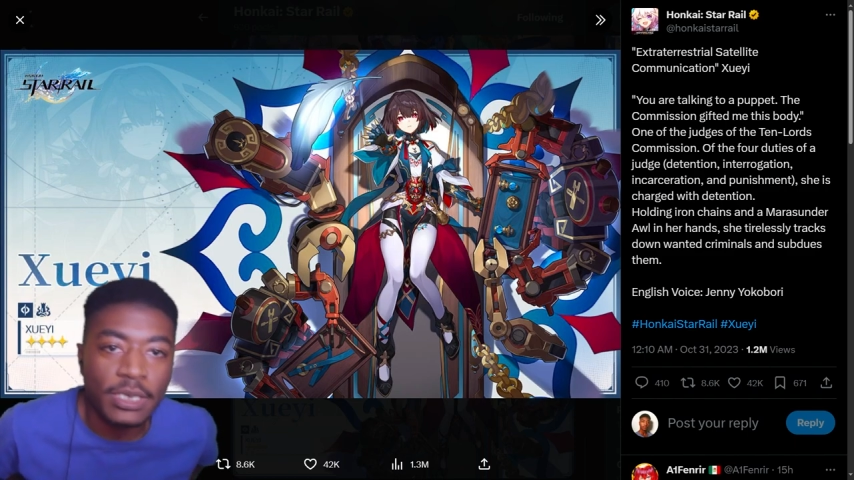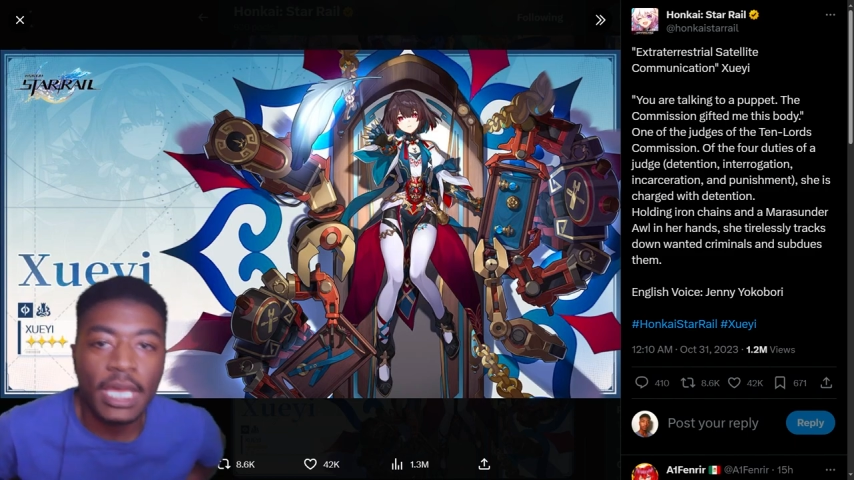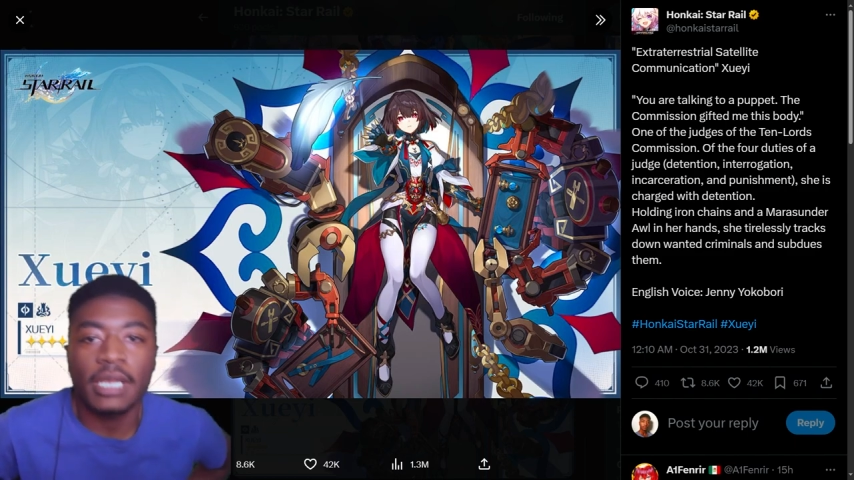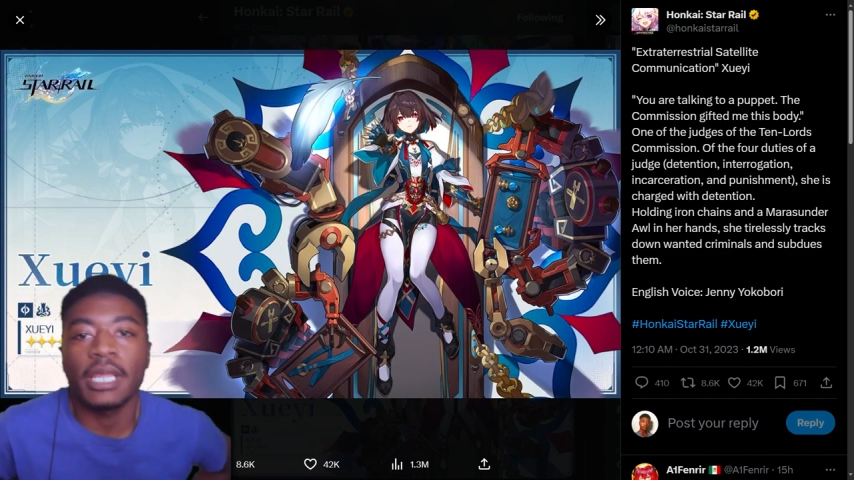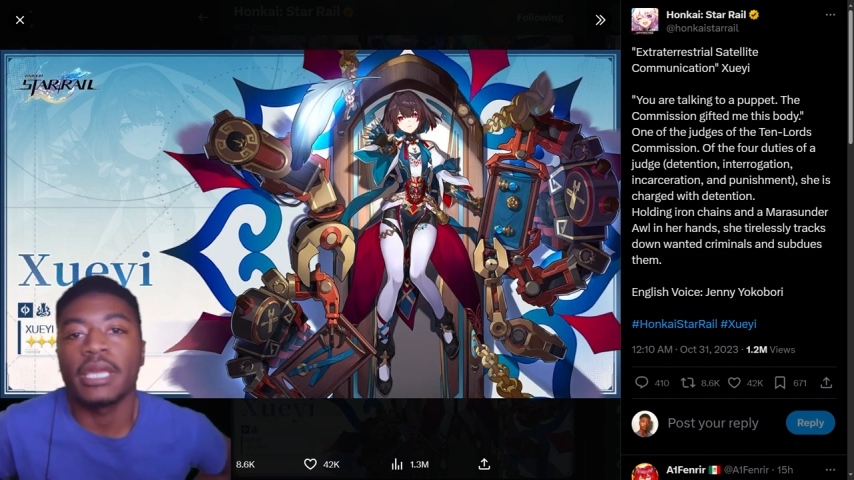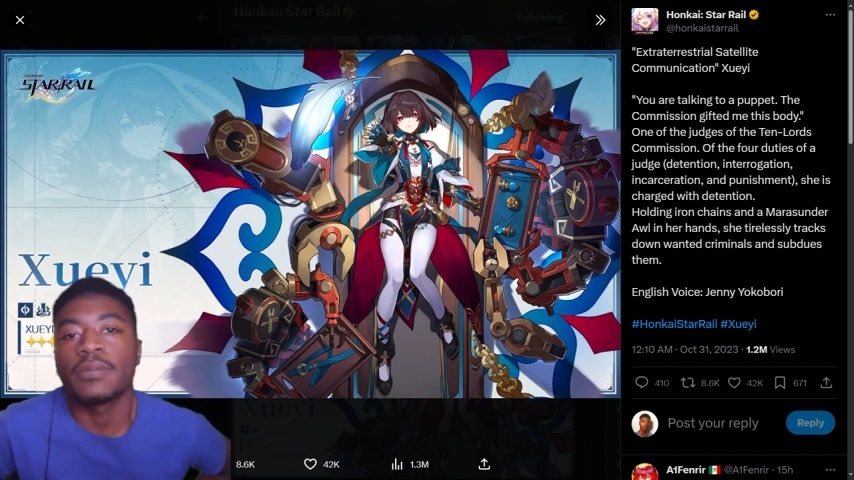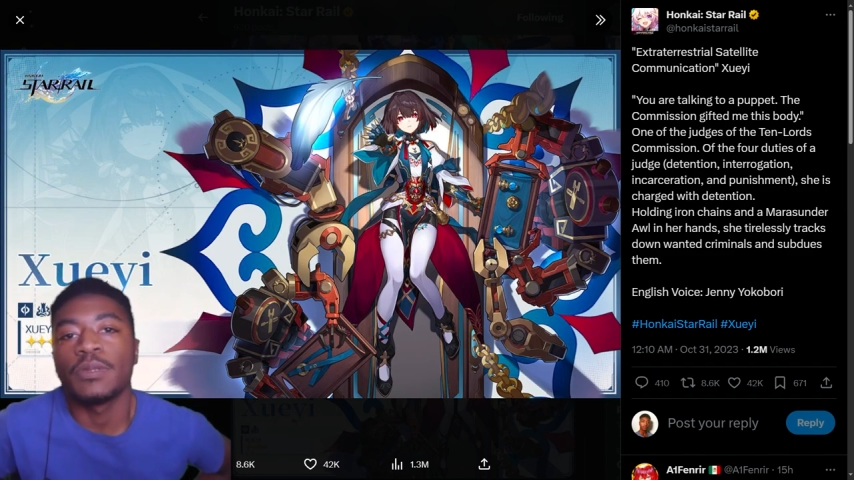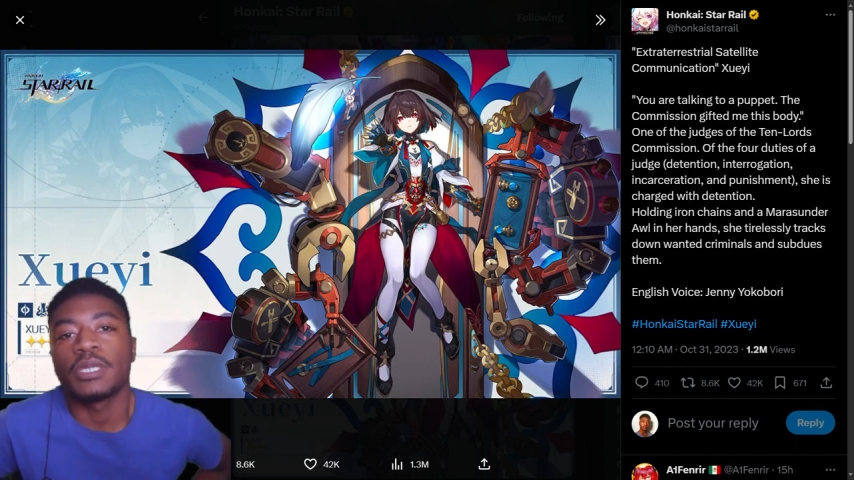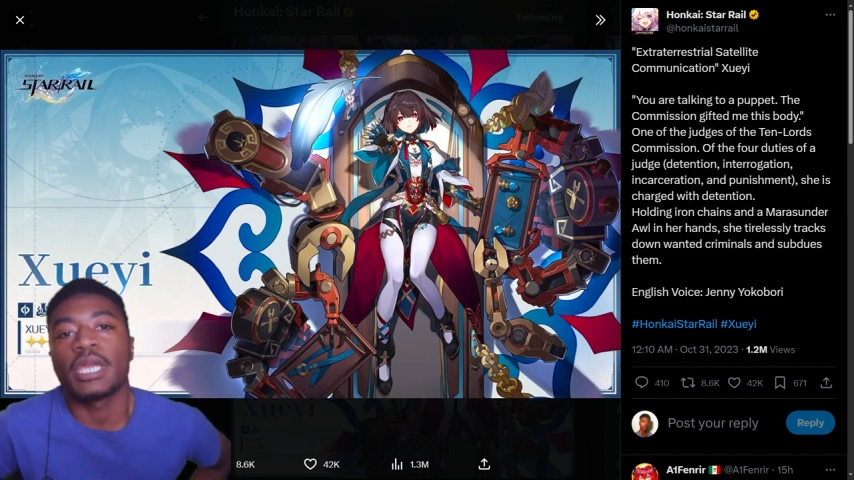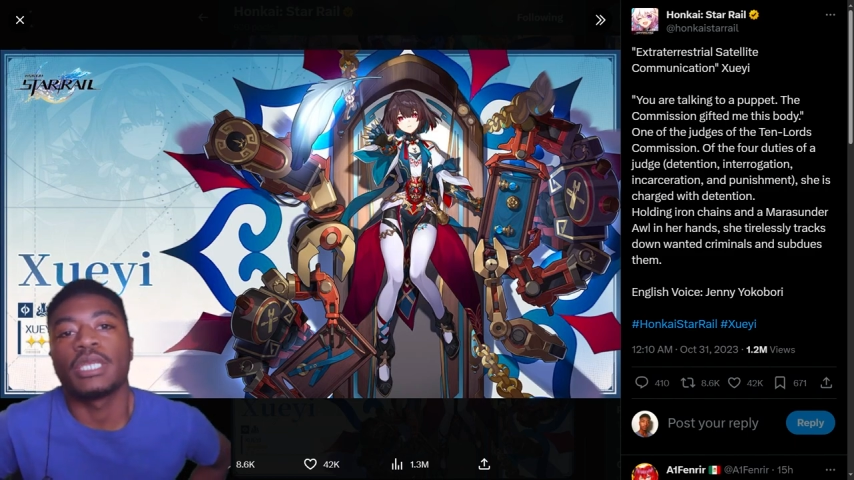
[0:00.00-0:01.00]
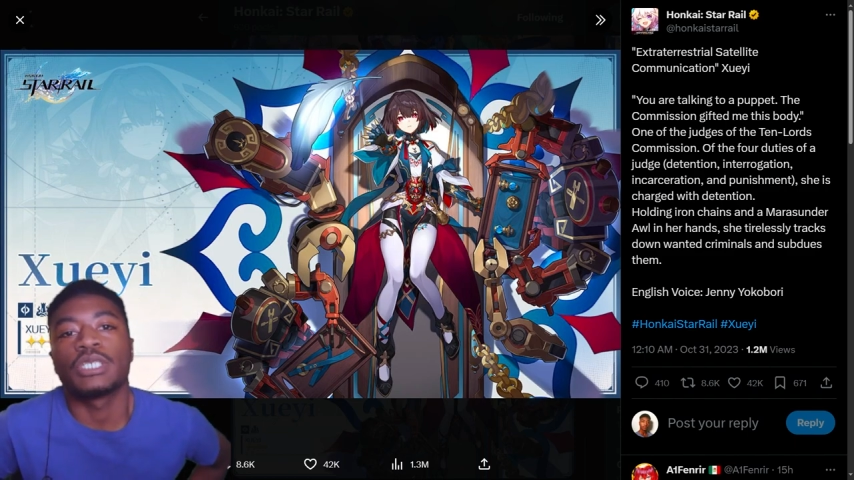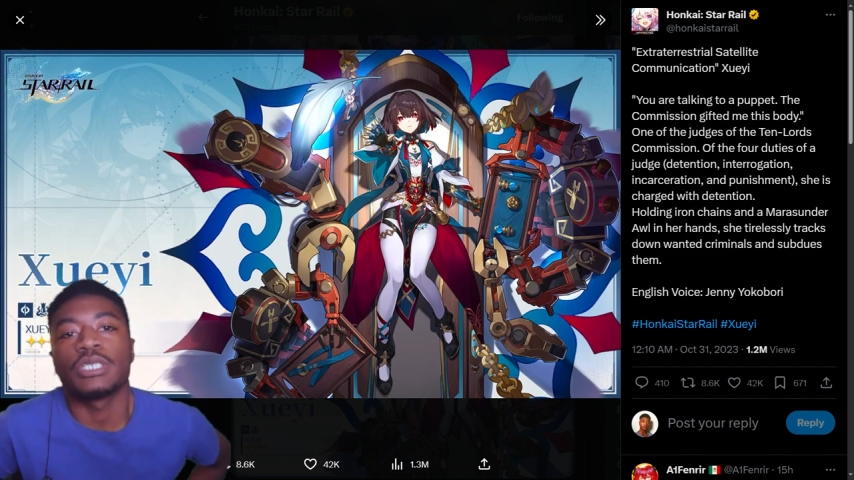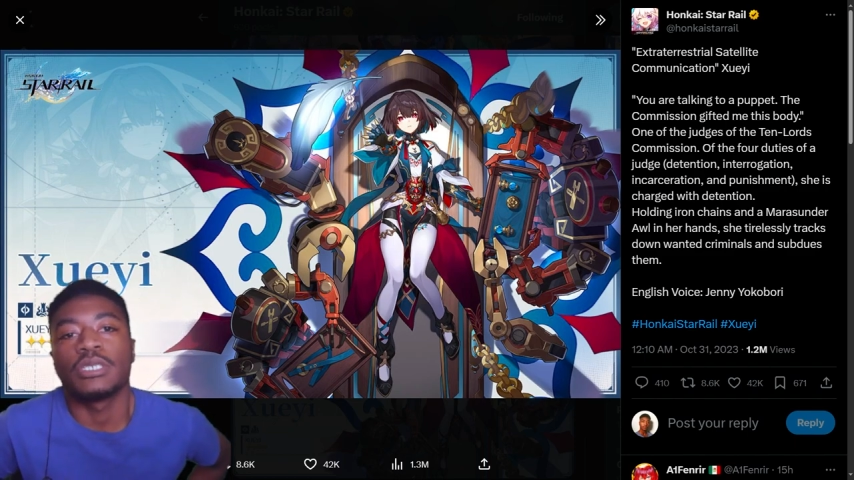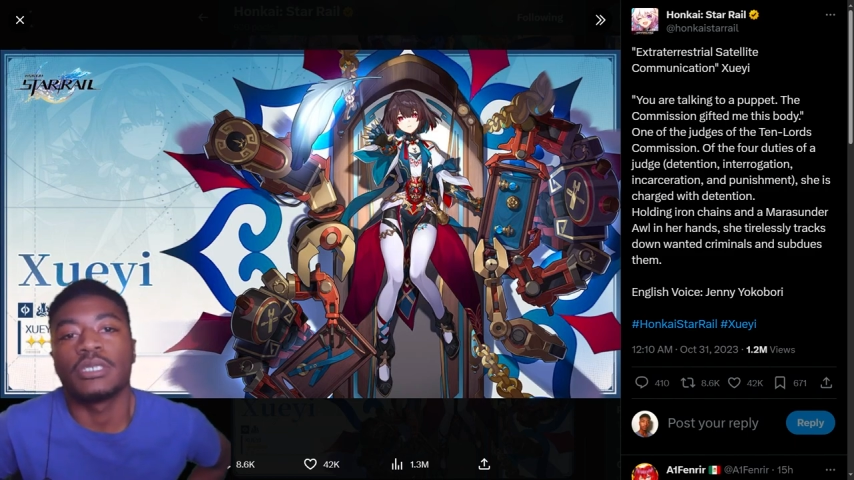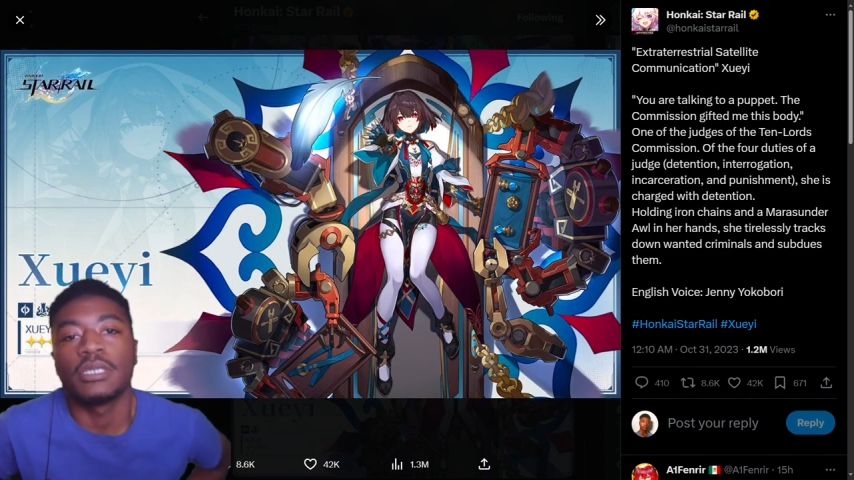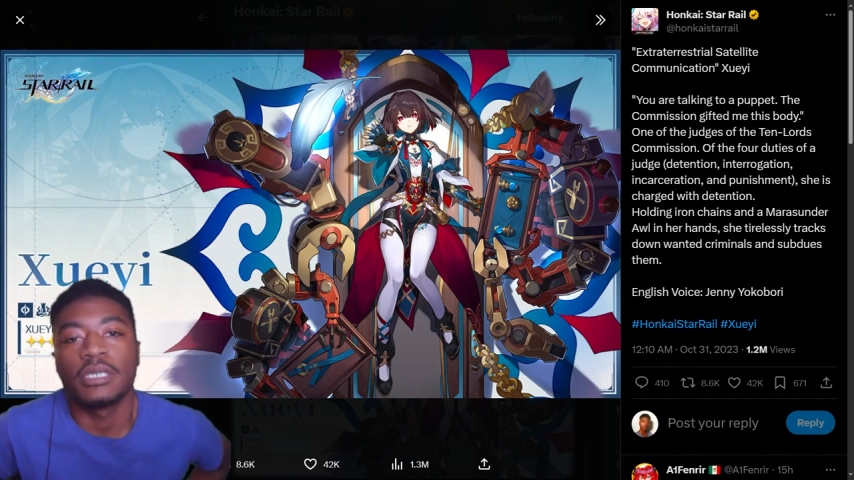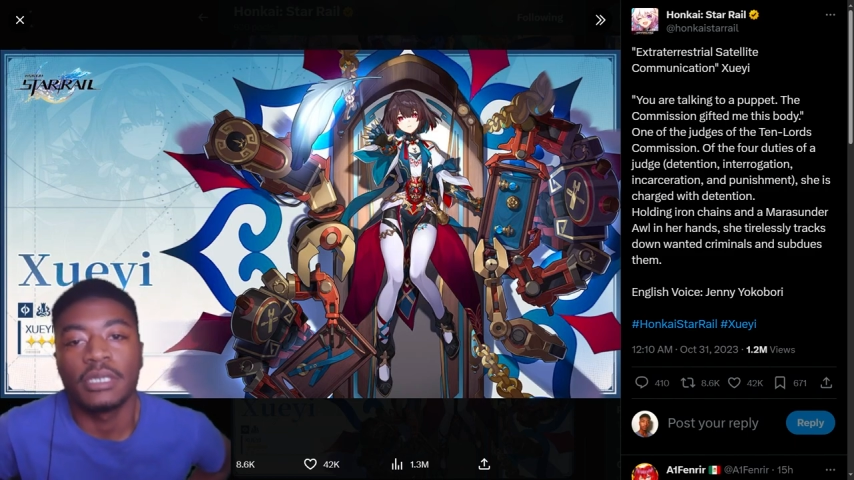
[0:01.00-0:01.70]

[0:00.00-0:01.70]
satellite communication.